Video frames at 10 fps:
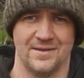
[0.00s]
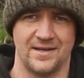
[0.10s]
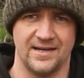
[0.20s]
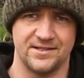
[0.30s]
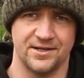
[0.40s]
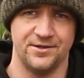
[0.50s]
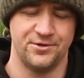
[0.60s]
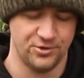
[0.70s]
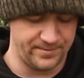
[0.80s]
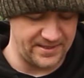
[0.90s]
Okay, so you
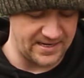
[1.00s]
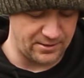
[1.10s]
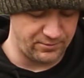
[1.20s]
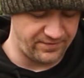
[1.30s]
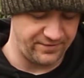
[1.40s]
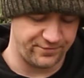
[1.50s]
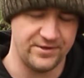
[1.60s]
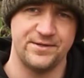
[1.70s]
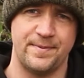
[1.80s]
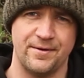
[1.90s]
join me now with the
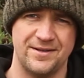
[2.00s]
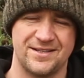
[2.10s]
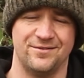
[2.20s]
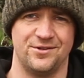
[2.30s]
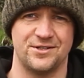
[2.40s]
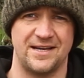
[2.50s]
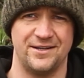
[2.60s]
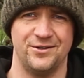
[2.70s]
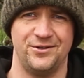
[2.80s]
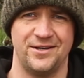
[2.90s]
free spirits. I've just had
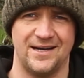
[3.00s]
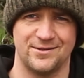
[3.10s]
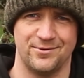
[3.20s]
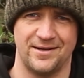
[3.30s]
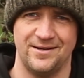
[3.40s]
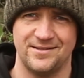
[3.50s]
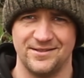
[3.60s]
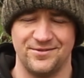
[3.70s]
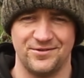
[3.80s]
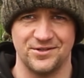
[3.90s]
a good cast for those,
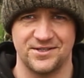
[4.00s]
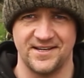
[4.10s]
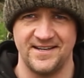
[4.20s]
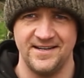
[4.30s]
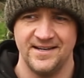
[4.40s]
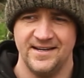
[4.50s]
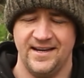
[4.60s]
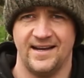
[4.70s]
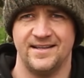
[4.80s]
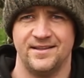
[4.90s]
as you've just seen,
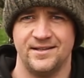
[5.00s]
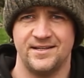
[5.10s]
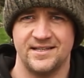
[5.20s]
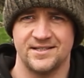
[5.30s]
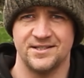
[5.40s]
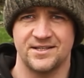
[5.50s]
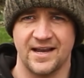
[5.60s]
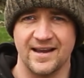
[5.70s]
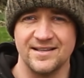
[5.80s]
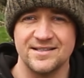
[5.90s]
and the distance
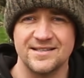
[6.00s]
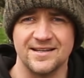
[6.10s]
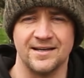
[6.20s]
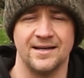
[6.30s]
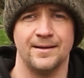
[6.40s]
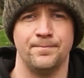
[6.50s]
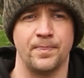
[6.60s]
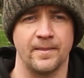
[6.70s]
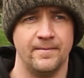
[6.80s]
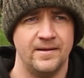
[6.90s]
gains,
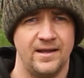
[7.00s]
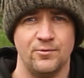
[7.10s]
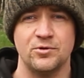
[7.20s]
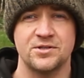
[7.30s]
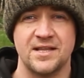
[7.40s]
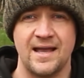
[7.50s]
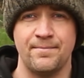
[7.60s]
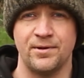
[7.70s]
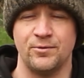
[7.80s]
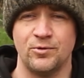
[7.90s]
it was there,
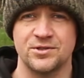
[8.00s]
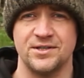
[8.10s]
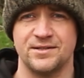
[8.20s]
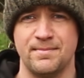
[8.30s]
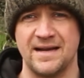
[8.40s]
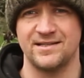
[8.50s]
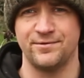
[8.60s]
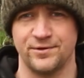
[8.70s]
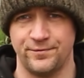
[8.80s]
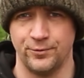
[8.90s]
but it wasn't as massive
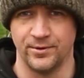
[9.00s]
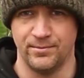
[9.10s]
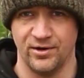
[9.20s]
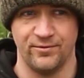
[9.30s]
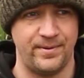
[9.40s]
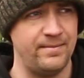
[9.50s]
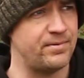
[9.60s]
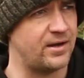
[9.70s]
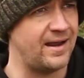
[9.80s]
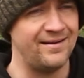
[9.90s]
as I thought it might have been,
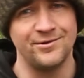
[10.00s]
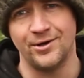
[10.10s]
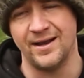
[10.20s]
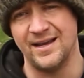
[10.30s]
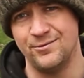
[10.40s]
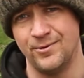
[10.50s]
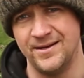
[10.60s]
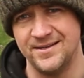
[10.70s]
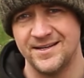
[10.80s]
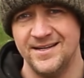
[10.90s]
but I have got a
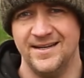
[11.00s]
headwind,